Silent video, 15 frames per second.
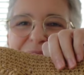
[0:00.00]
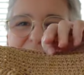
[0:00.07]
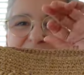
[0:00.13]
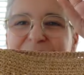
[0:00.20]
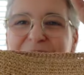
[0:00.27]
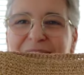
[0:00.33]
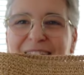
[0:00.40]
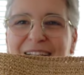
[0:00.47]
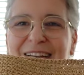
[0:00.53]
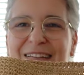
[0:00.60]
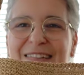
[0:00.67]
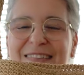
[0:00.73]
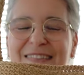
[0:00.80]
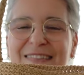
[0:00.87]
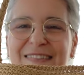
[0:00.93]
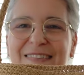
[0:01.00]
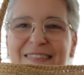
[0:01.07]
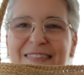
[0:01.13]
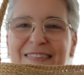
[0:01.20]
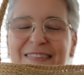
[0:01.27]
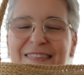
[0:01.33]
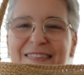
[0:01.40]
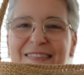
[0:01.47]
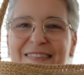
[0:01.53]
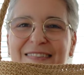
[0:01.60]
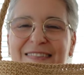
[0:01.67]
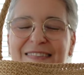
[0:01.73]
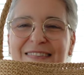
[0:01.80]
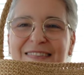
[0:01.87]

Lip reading: [no speech]